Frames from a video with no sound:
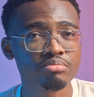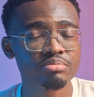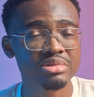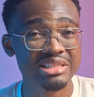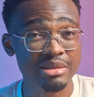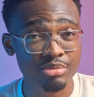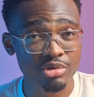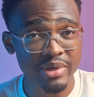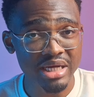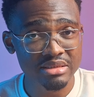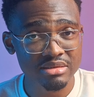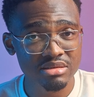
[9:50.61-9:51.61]
simple
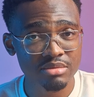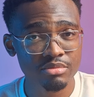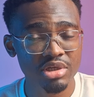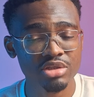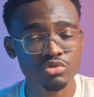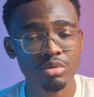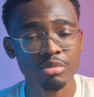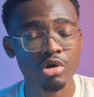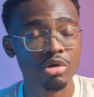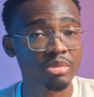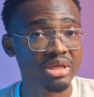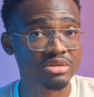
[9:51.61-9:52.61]
rack system into a more
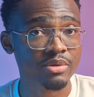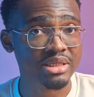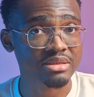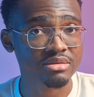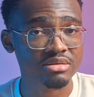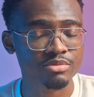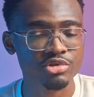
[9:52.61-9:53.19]
complex rack system.